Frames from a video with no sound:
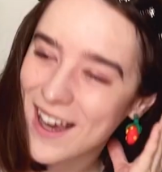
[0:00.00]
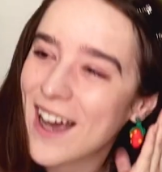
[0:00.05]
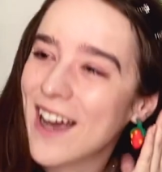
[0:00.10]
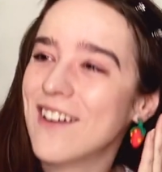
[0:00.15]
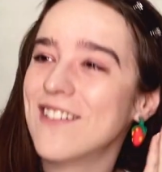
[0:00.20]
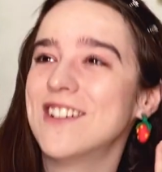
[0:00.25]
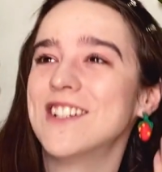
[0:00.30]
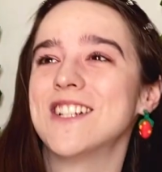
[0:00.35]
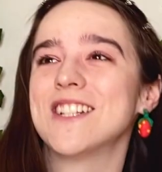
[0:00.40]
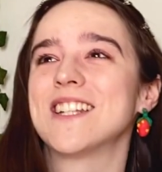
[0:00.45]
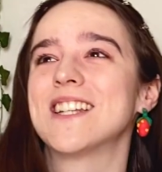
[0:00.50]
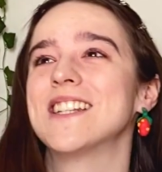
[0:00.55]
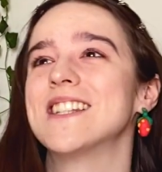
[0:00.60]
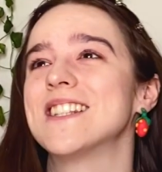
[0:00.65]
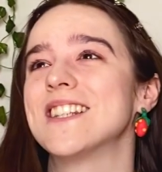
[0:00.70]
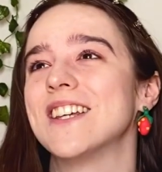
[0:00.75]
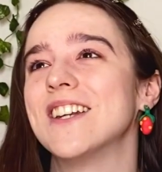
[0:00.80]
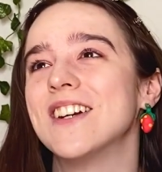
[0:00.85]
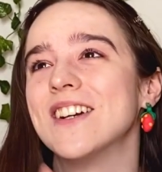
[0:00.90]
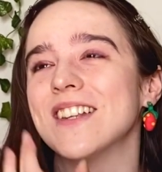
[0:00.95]
I would just
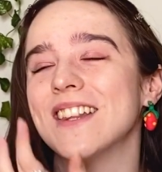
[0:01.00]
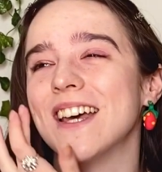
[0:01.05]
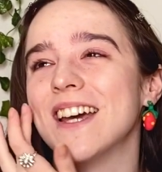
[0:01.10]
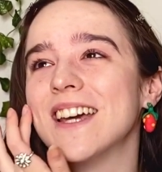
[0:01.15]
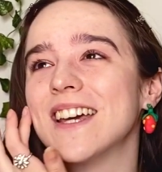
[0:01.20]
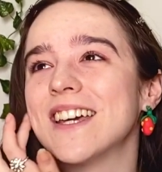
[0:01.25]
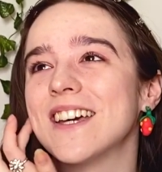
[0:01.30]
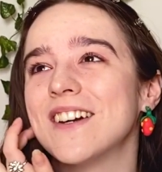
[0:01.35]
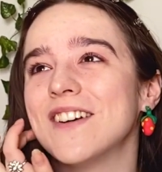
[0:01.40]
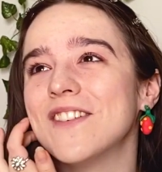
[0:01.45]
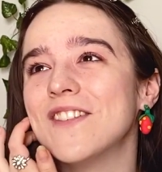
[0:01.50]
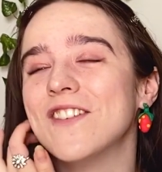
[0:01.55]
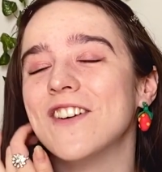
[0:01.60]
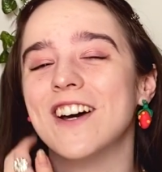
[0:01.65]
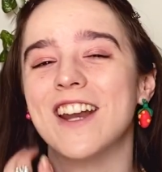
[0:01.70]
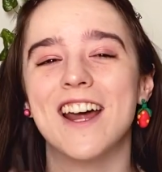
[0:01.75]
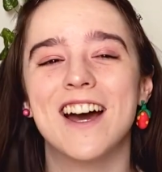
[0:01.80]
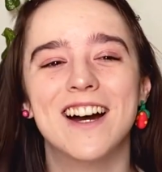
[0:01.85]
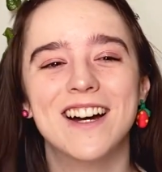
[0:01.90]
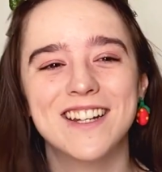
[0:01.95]
consider like
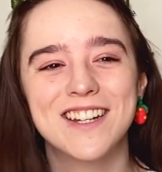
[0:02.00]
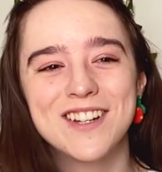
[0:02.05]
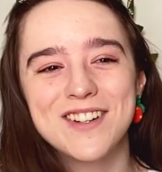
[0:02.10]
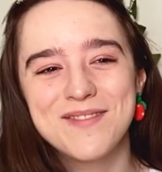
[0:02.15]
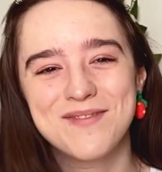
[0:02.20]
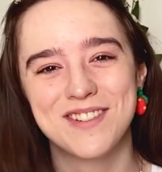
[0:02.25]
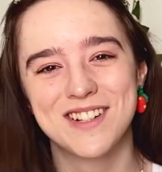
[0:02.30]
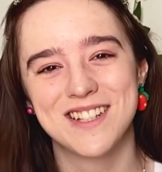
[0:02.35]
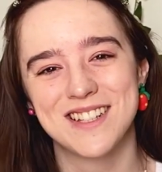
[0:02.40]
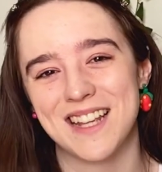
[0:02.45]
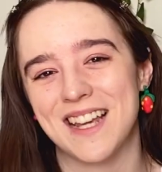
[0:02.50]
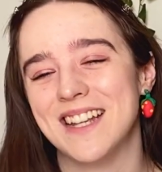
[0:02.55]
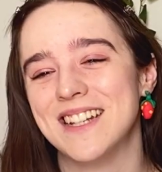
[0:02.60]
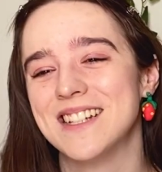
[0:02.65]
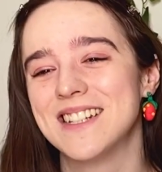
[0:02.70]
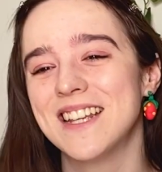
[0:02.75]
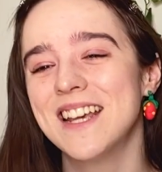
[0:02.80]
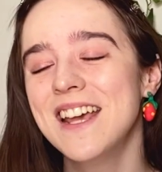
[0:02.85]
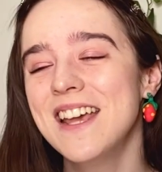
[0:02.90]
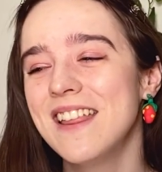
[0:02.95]

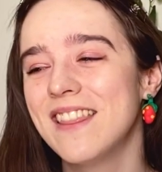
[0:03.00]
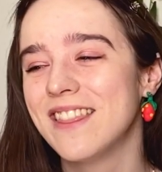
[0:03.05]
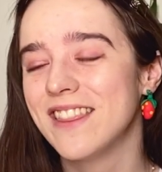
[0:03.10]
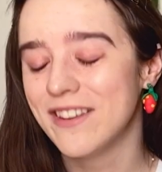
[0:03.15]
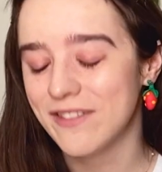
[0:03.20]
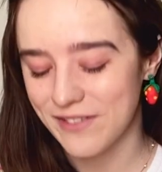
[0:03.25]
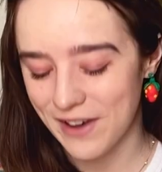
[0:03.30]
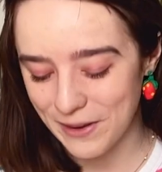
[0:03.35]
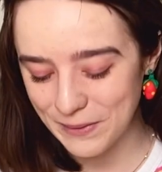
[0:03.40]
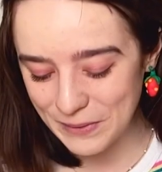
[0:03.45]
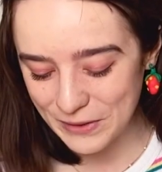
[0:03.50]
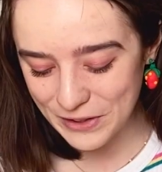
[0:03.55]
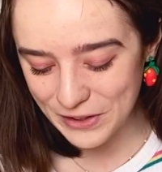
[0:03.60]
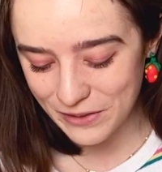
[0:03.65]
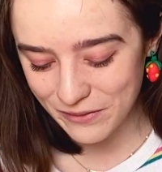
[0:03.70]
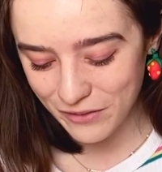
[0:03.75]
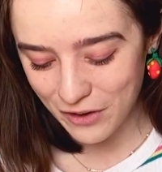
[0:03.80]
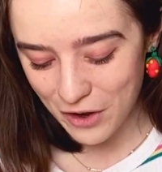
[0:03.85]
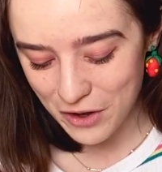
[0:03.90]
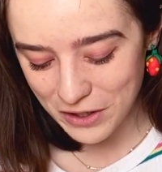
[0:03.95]
100% the founder
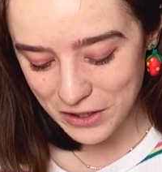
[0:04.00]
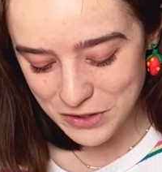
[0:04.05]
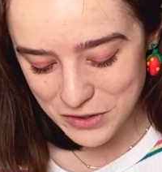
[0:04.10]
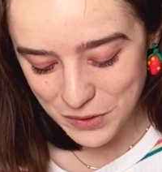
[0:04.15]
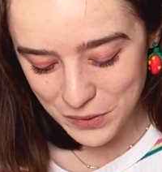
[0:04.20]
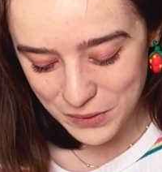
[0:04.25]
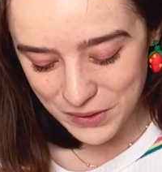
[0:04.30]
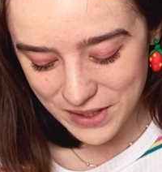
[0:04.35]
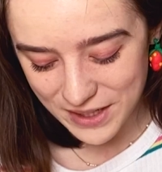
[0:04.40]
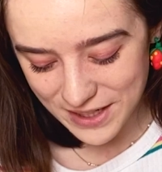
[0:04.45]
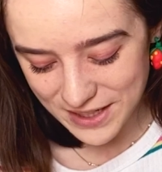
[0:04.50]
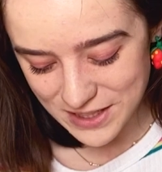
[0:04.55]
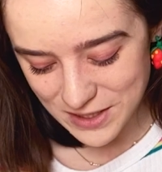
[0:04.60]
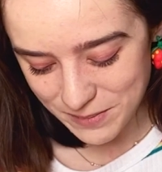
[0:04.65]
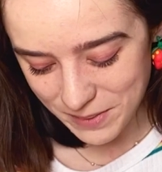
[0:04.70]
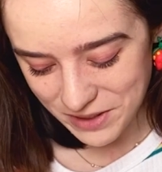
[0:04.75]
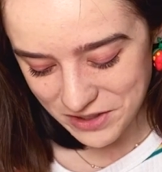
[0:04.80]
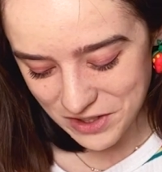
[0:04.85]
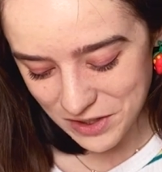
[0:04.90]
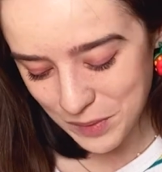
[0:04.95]
of cottagecore, and
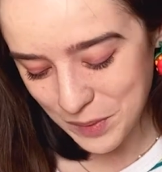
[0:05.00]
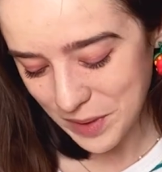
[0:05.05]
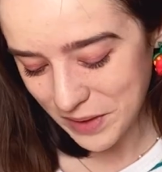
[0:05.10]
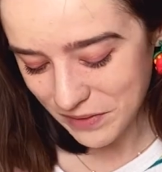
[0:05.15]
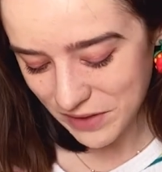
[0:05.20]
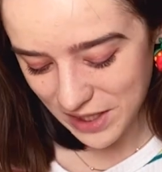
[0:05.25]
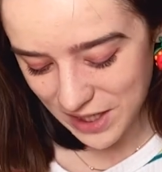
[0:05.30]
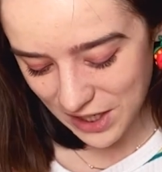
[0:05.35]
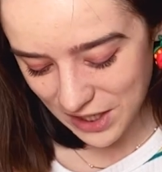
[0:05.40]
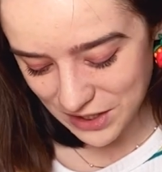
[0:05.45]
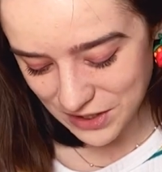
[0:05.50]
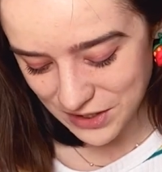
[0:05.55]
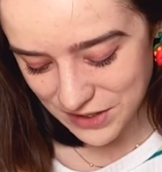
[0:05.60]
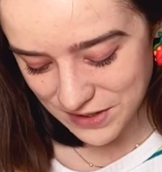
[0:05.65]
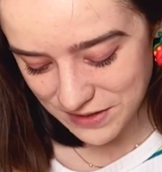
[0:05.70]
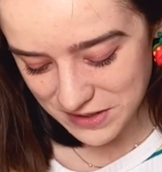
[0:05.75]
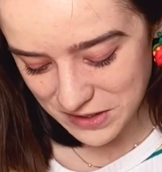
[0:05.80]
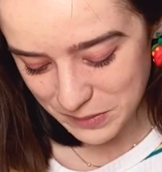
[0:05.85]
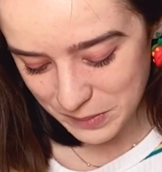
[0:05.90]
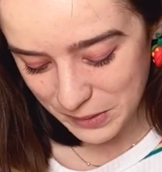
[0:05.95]
especially one of the characters in
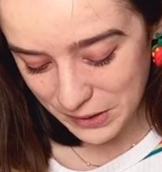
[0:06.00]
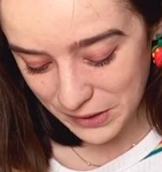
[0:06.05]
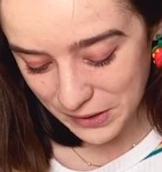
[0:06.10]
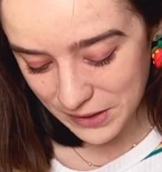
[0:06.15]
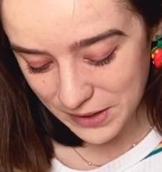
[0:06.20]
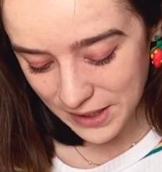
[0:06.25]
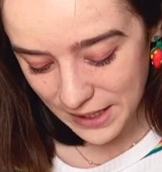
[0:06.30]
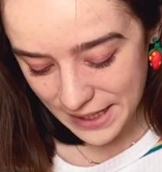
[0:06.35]
this book